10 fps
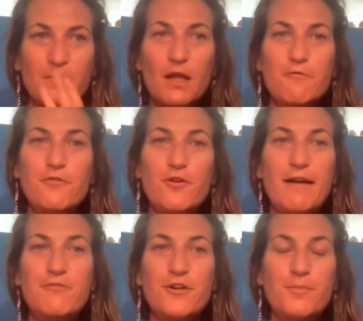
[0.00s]

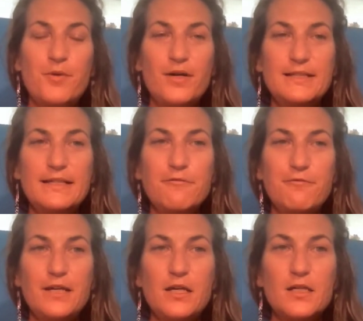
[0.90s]
forever pointing
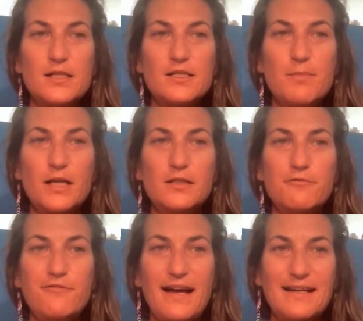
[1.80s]
fingers, but the
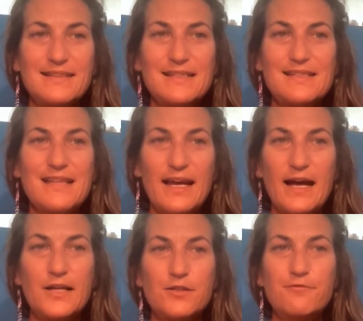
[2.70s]
fact is that
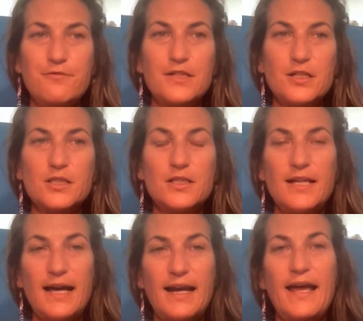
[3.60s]
I don't feel good
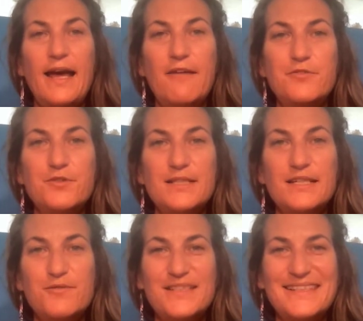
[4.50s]
and I have to
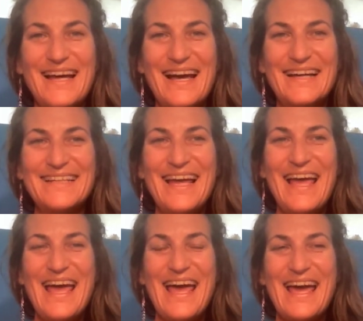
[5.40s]
deal with that,
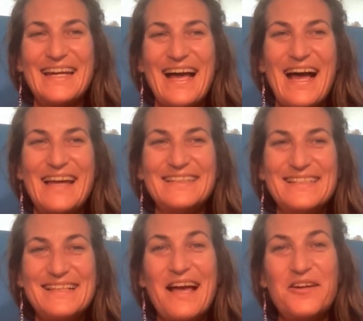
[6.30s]
and I
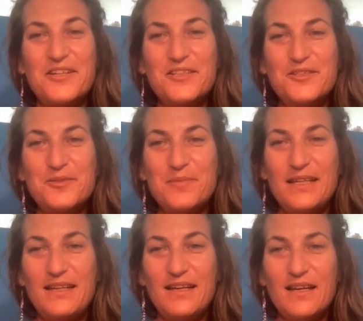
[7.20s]
desire to
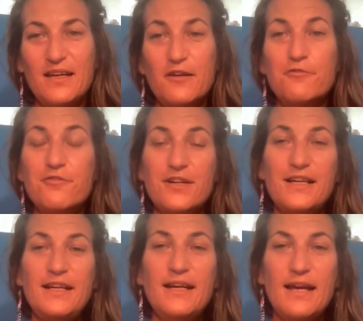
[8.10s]
be free